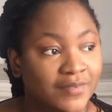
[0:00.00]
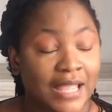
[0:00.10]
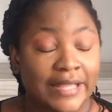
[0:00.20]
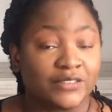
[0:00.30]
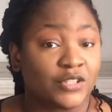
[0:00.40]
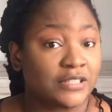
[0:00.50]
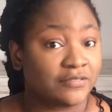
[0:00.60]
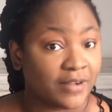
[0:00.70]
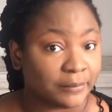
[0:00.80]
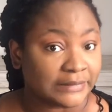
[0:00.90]
I studied
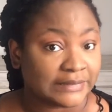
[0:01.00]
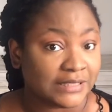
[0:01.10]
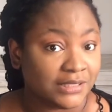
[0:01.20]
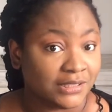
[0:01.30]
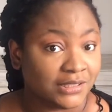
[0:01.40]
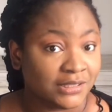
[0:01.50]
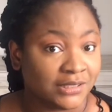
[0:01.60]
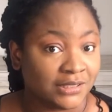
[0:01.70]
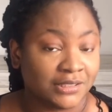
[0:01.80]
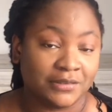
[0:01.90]
pharmacy
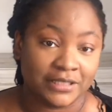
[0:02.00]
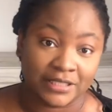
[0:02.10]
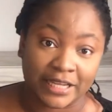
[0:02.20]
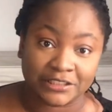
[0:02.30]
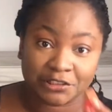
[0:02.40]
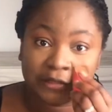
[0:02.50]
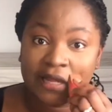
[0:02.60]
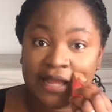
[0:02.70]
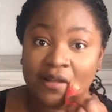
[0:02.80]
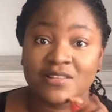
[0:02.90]
in Nigeria,
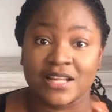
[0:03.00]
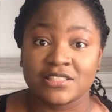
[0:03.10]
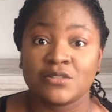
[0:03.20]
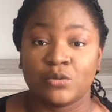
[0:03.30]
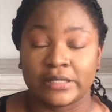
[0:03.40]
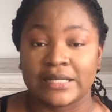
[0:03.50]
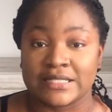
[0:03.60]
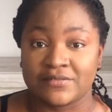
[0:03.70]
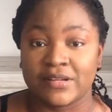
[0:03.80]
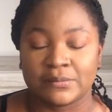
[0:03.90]
and I was actually working as a
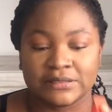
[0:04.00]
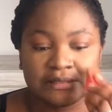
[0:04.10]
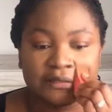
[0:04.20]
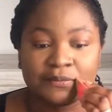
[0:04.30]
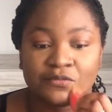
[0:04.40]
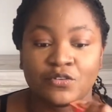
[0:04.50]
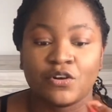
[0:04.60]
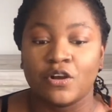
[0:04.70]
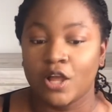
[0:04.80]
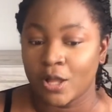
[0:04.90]
pharmacist
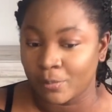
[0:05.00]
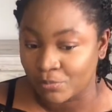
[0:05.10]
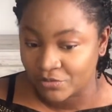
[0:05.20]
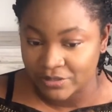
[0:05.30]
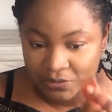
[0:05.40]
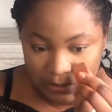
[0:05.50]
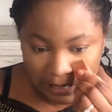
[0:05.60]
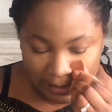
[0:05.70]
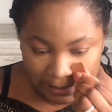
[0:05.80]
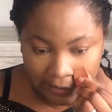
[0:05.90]
before moving to
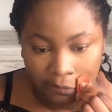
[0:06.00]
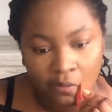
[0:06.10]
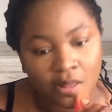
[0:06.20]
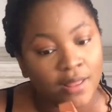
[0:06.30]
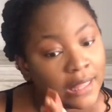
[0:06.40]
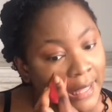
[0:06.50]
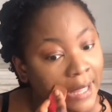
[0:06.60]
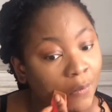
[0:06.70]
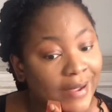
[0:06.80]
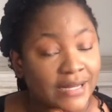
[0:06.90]
Canada.
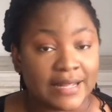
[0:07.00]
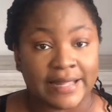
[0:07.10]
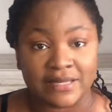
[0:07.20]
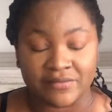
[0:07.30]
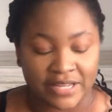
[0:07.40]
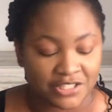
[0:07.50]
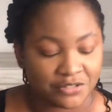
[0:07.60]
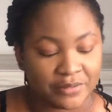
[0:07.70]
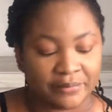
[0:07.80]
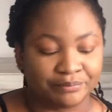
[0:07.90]
And why did I leave
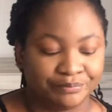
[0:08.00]
Nigeria?